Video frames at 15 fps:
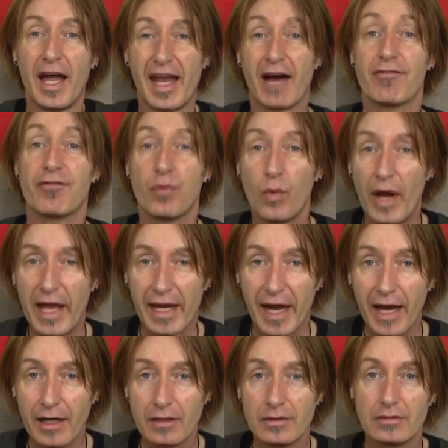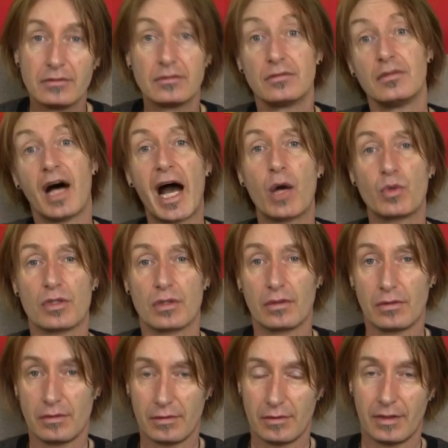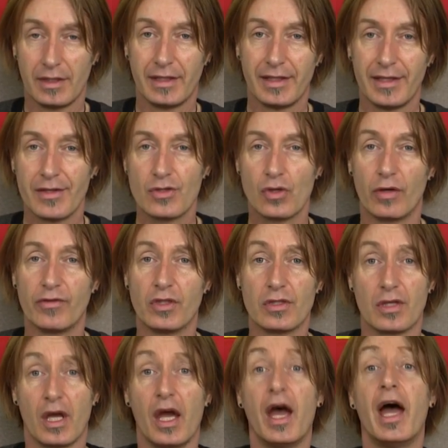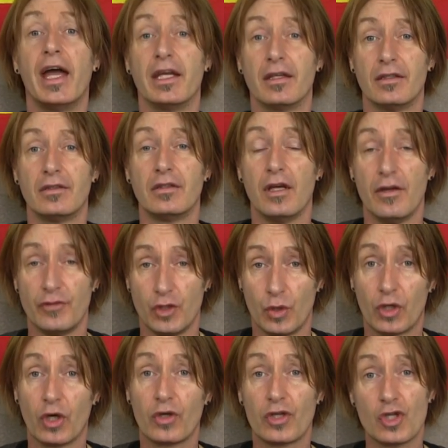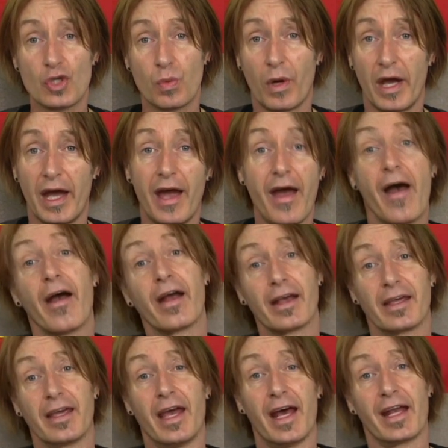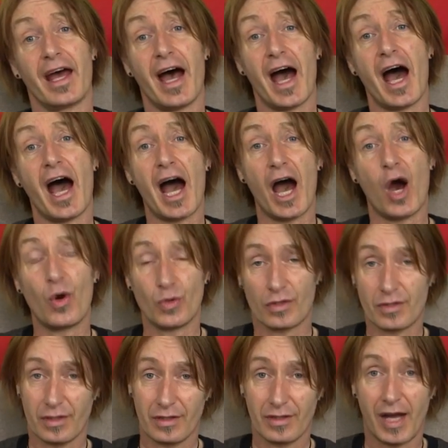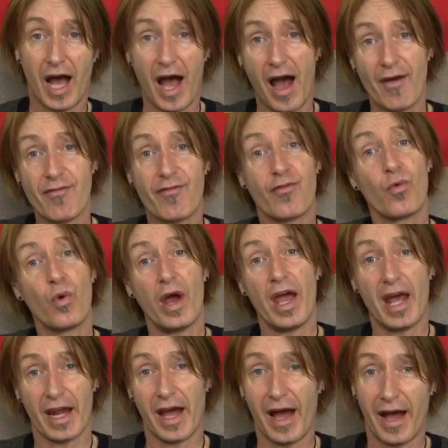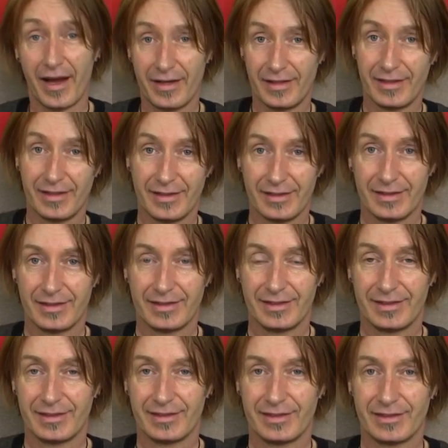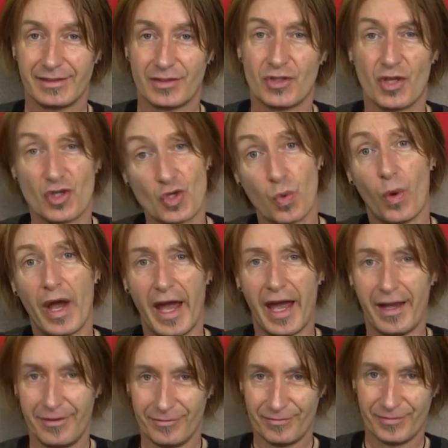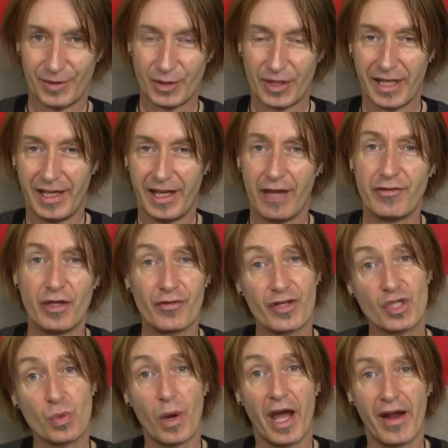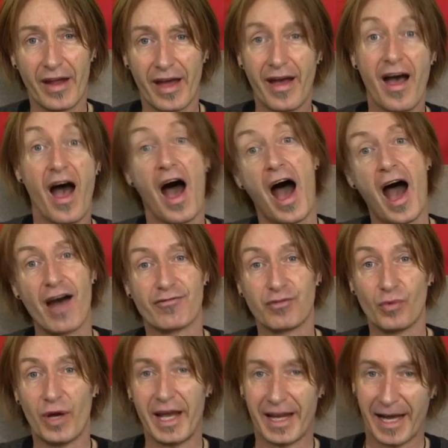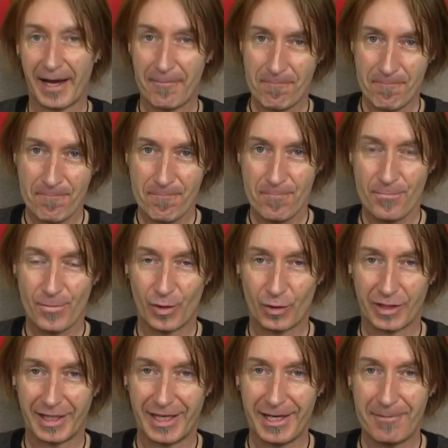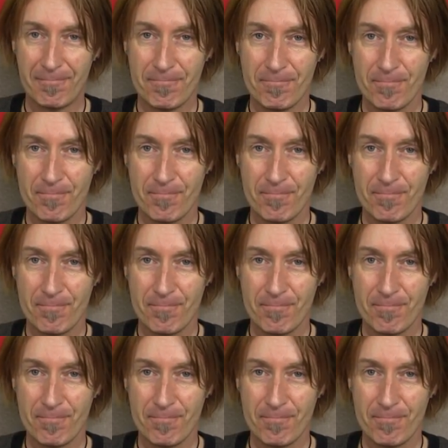afuera, out. So if you say, hey, if you're going to swear, get out, afuera, to swear, okay? If you're a swearer, afuera, okay?